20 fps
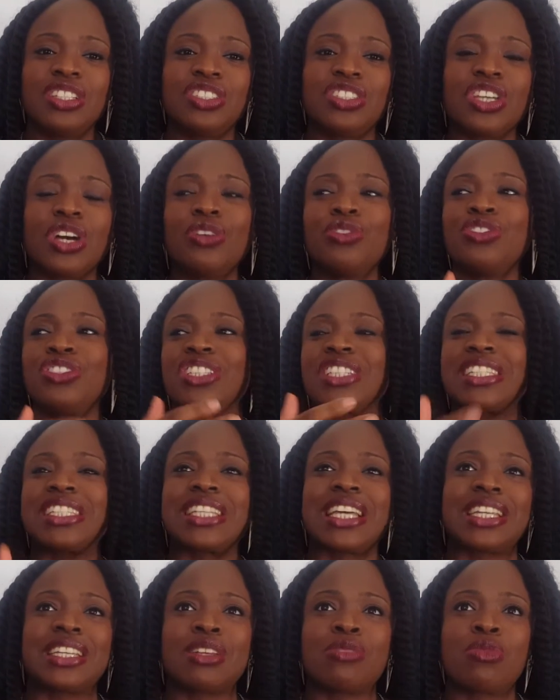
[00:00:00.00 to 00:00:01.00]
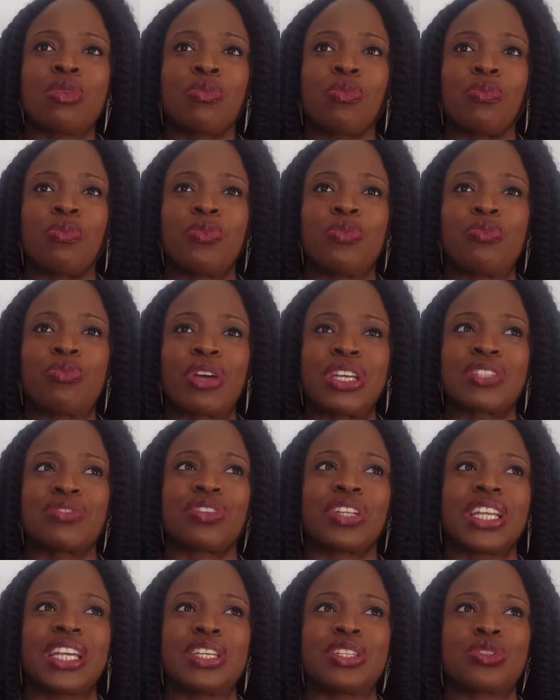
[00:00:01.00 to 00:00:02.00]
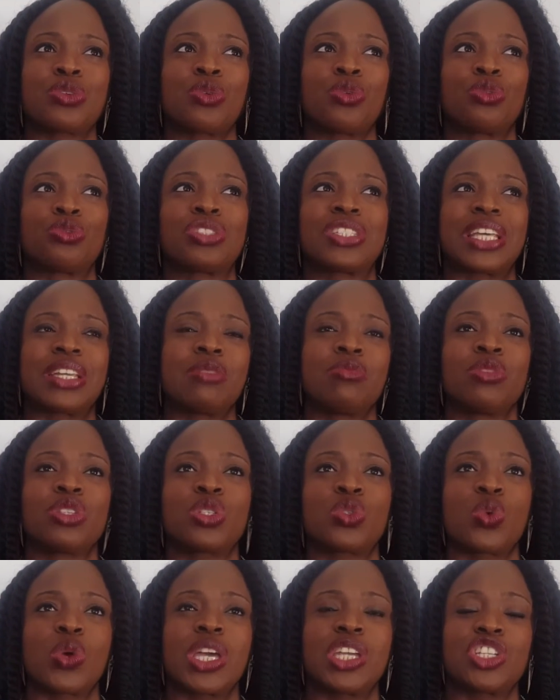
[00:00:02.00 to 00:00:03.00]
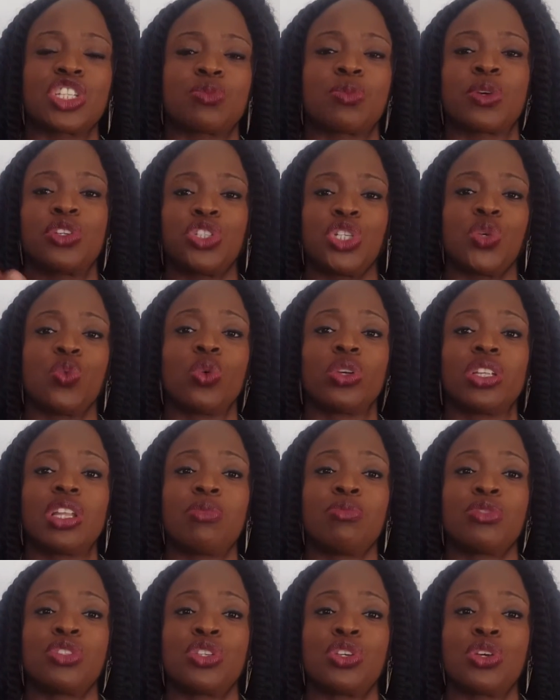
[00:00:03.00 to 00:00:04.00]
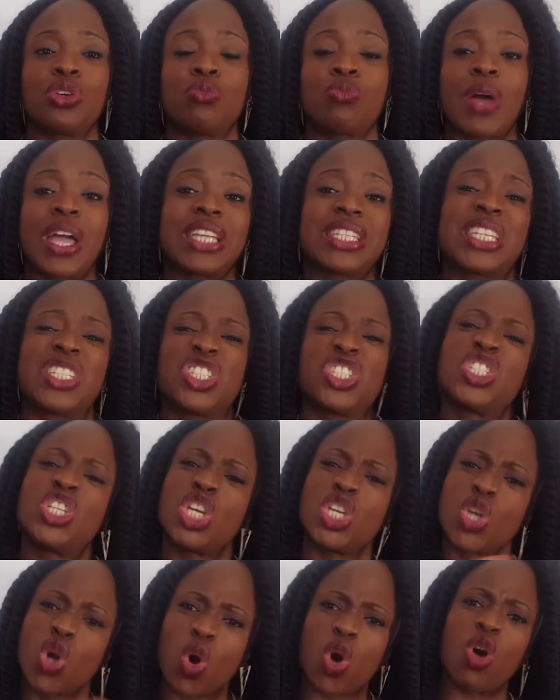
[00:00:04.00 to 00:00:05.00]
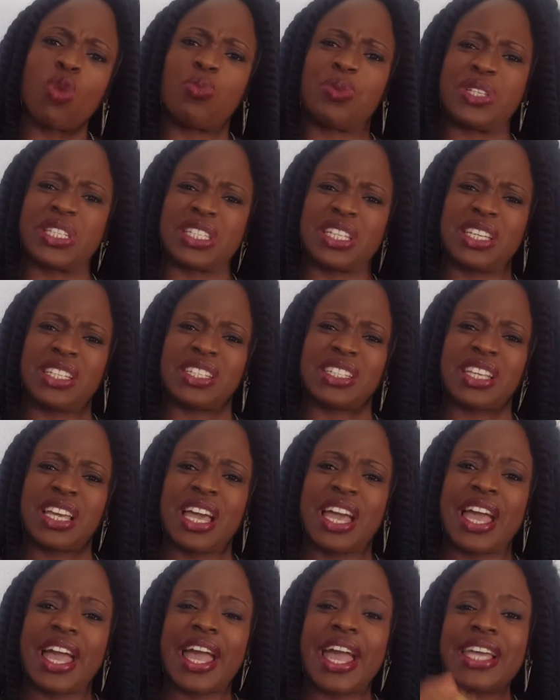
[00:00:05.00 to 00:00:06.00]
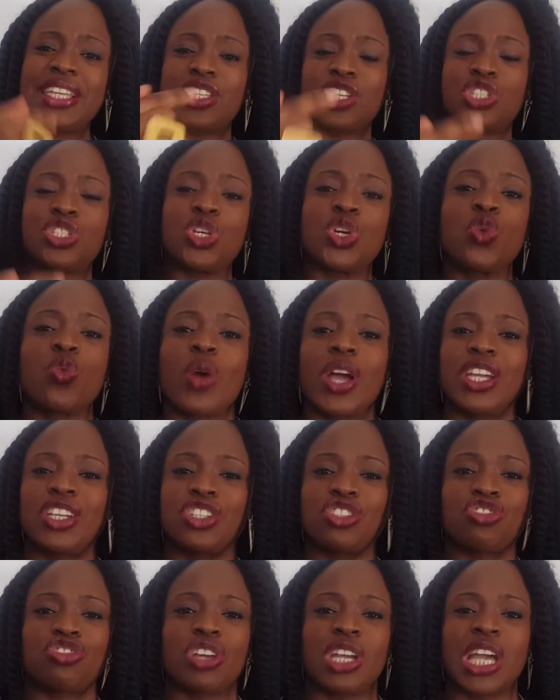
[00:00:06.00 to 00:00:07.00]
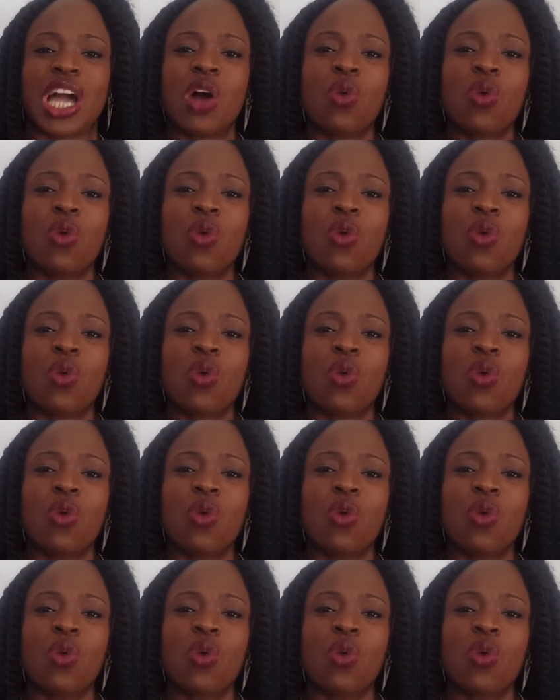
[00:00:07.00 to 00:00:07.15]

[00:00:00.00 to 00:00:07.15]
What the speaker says: Don't just send them a press release or send them a tweet just because you want them to pay attention to your business. It's a two-way street.